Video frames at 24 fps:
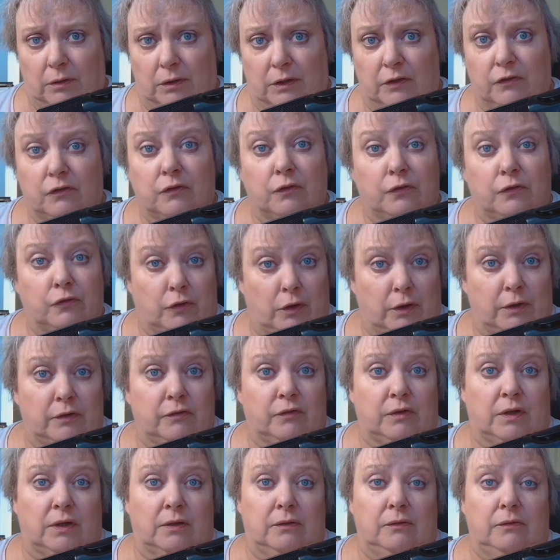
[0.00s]
of strongest
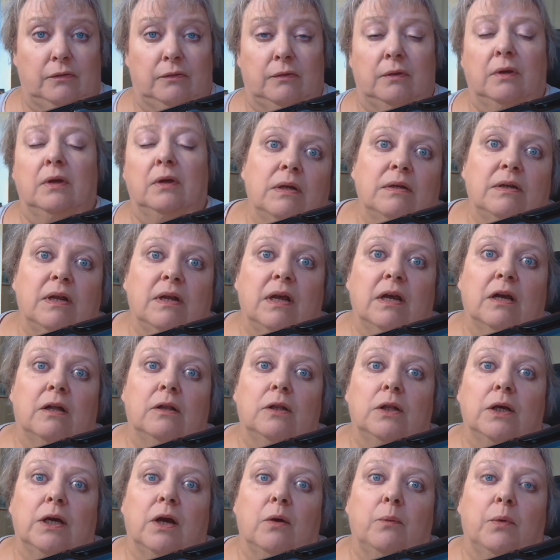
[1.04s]
skills. Take a
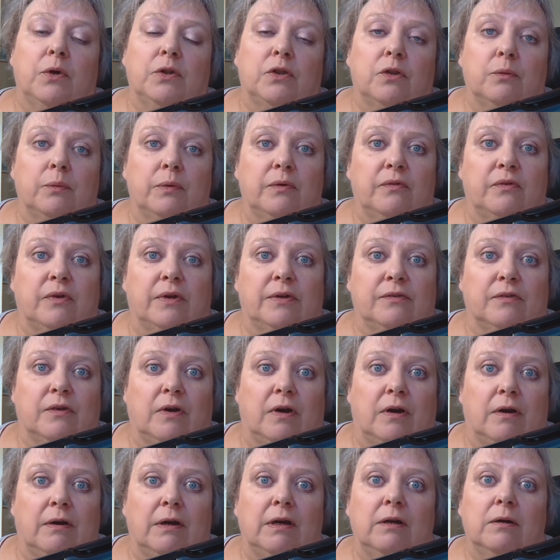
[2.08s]
look at what the results
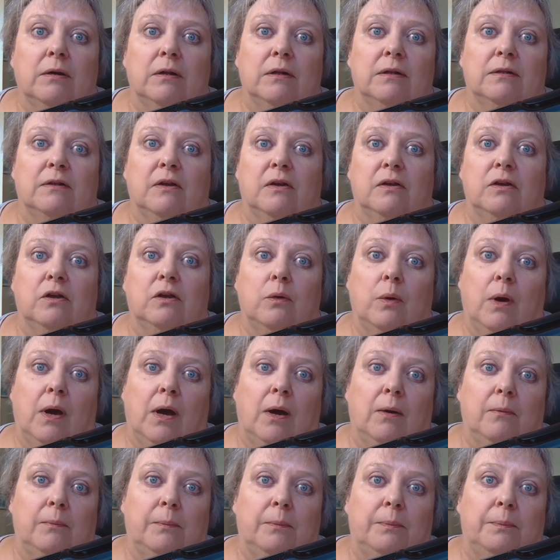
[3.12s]
are. It'll tell you
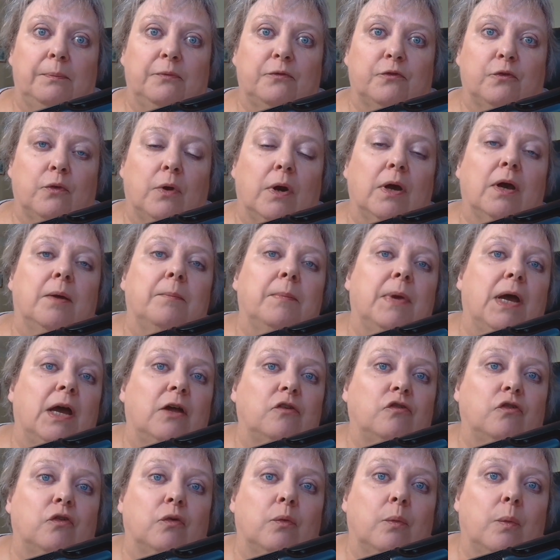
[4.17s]
how strong a
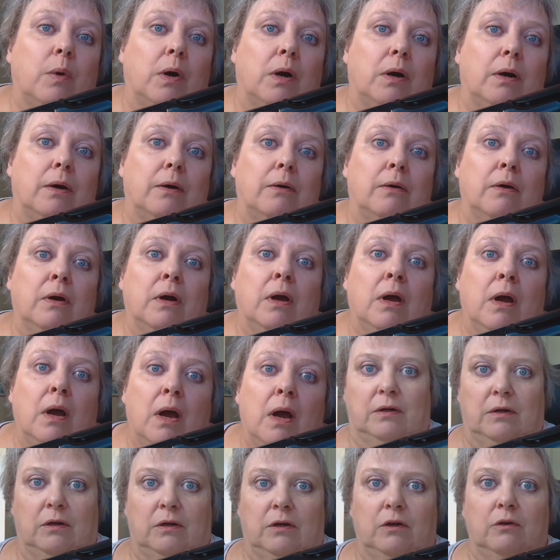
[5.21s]
match you are.
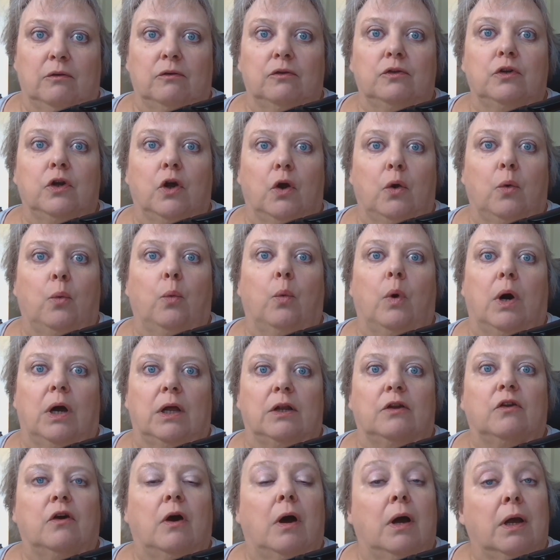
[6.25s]
You'll know
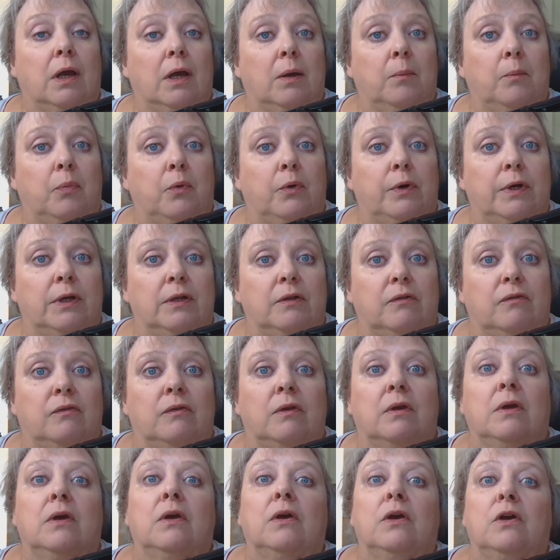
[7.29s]
what talking points
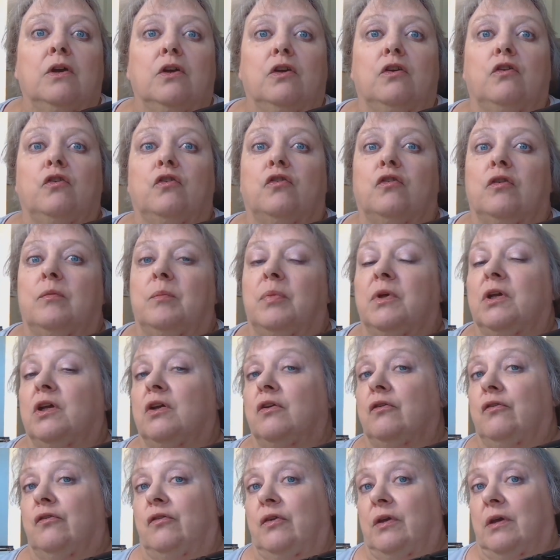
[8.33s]
you should be
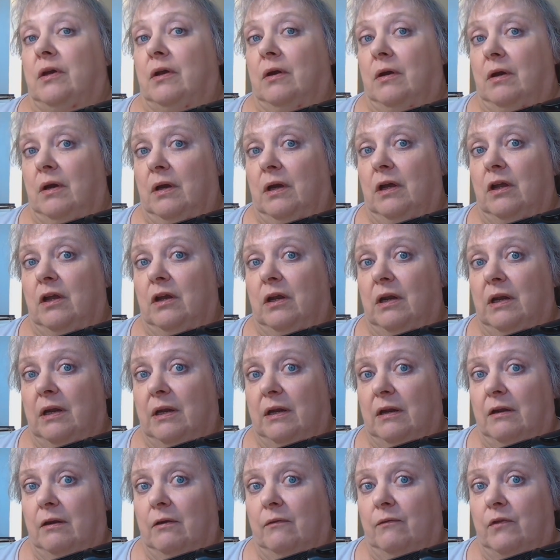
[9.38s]
using in an
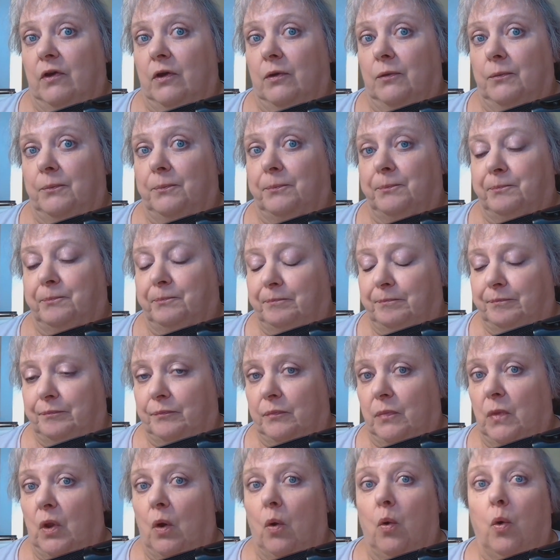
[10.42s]
interview
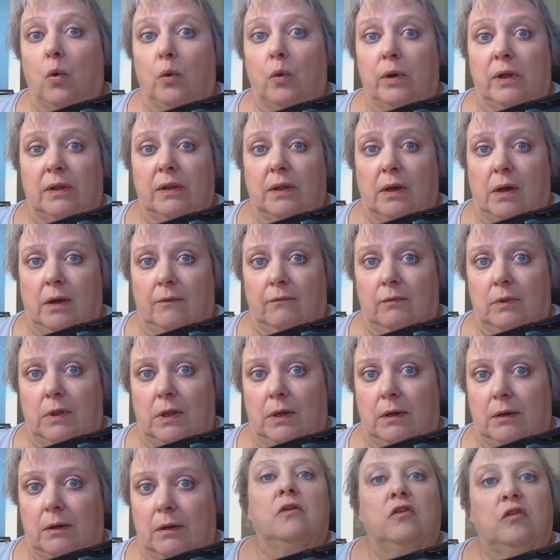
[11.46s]
or in the cover
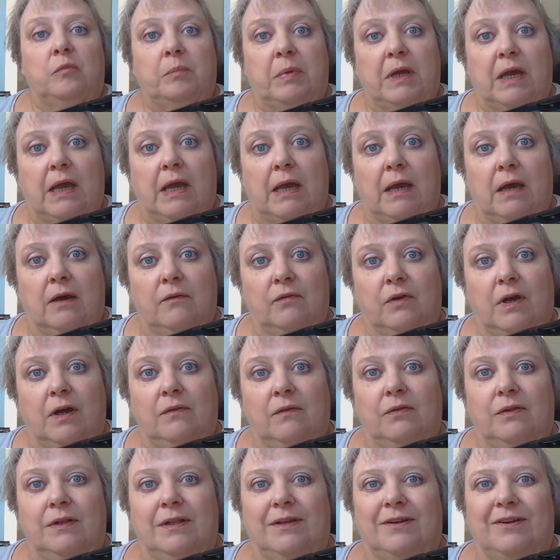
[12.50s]
letter. Speaking of
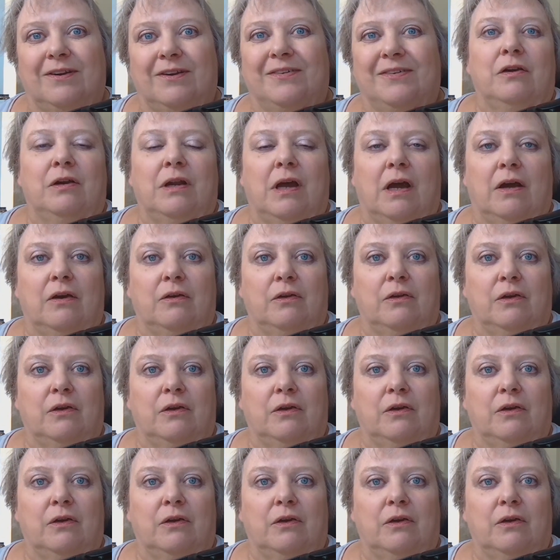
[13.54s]
cover letter, now the